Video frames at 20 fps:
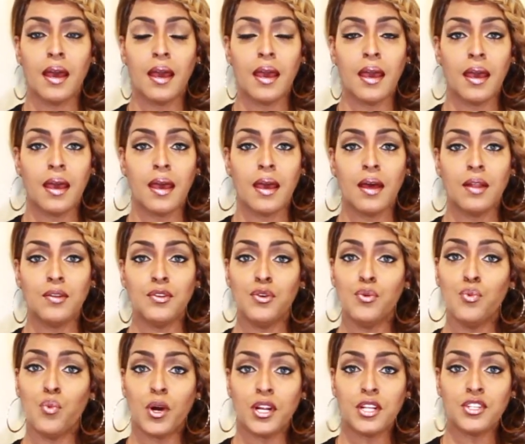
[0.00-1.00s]
and
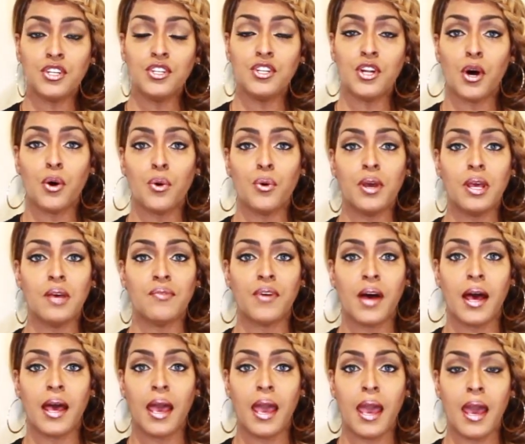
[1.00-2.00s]
you wanted to know if
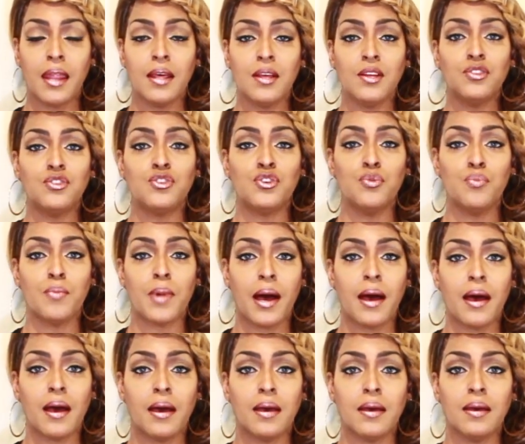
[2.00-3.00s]
I added to
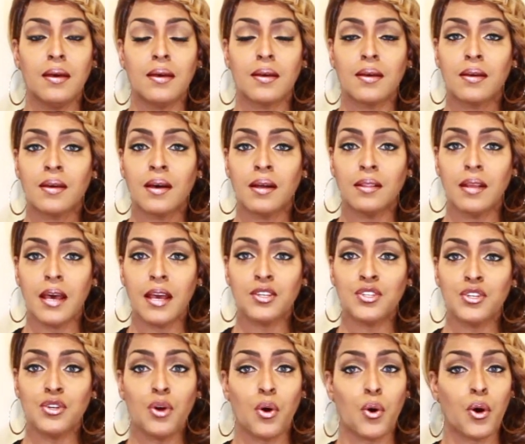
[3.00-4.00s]
my
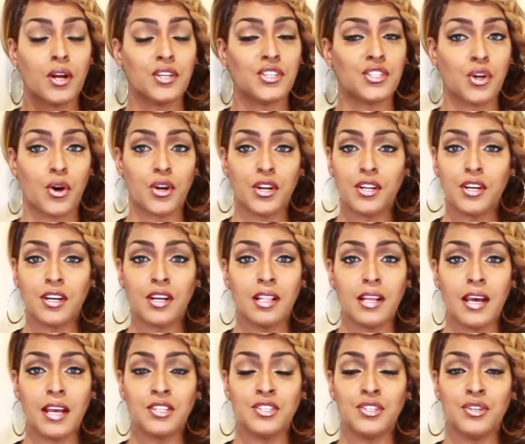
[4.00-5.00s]
collection or I started a
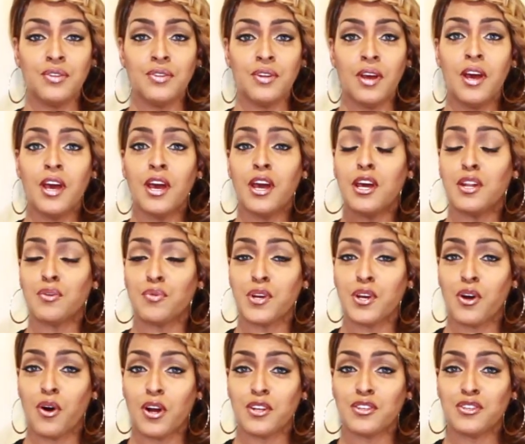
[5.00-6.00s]
collection in
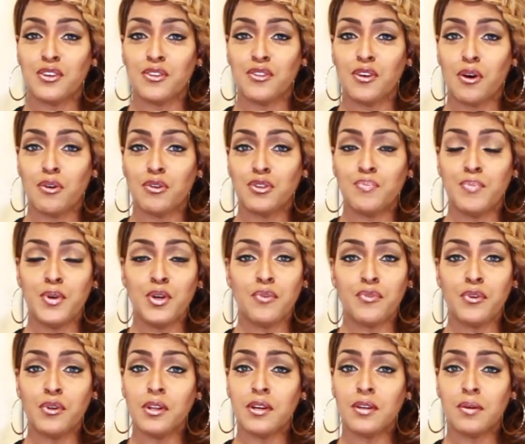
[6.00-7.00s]
regards to those
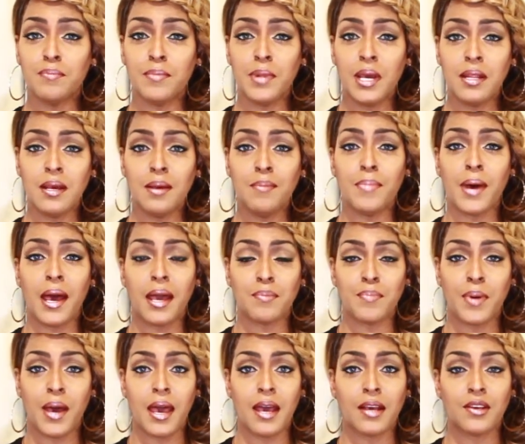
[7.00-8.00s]
beautiful little mini
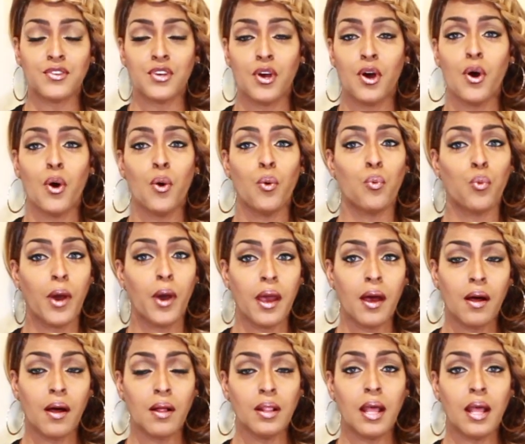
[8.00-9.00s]
backpacks
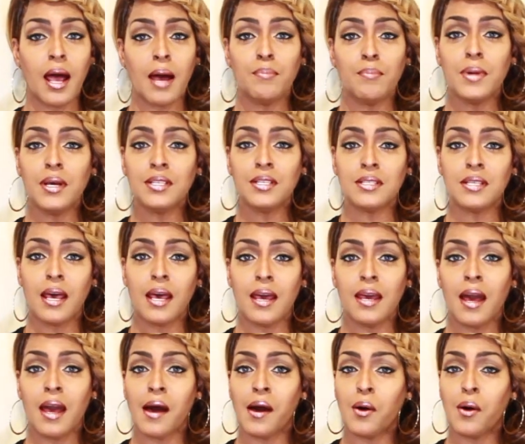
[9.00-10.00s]
well, I must
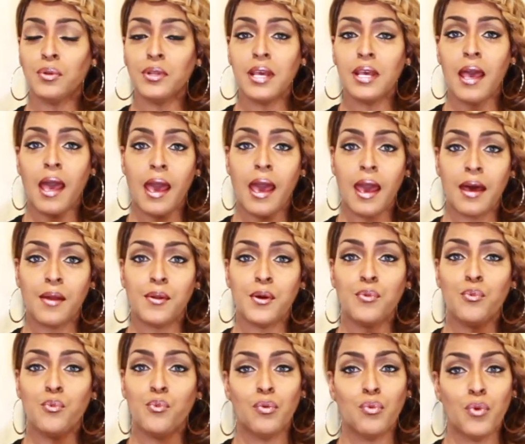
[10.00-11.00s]
say I only
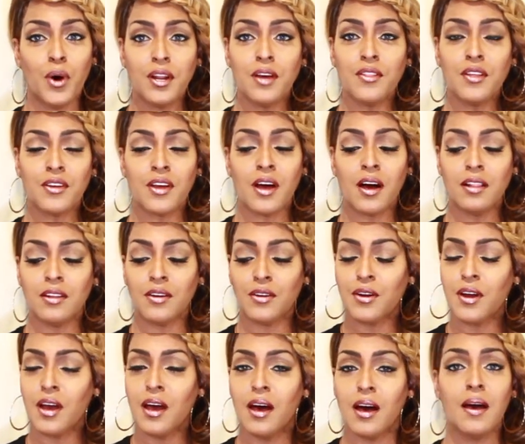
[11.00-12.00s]
added one other
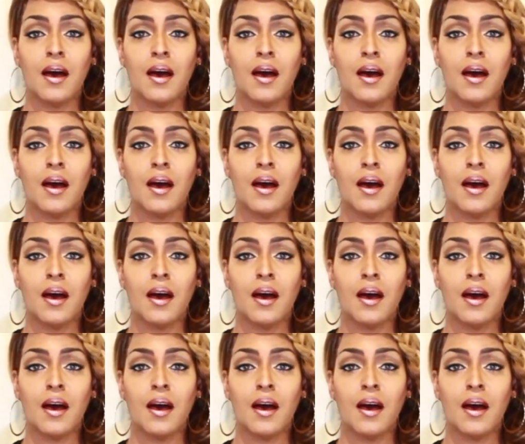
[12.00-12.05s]
color.